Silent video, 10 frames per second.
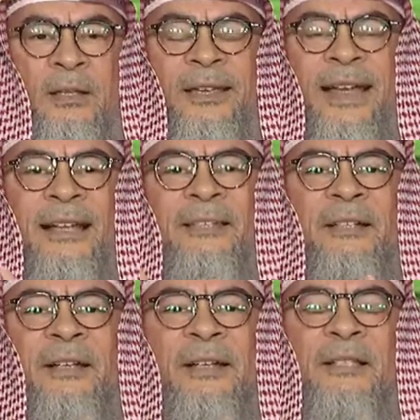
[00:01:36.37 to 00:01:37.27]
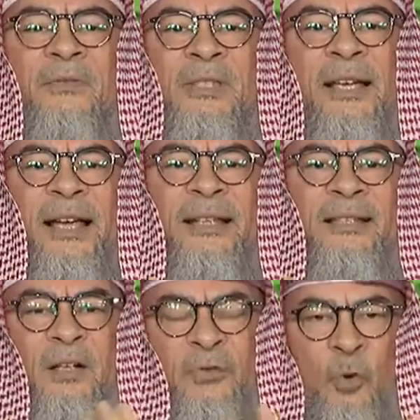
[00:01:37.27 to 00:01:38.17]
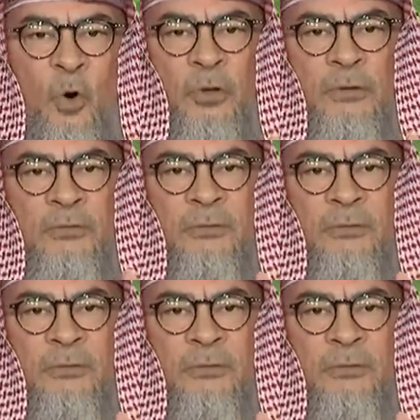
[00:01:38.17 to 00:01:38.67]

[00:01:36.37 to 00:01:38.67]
The categories of zakat are four.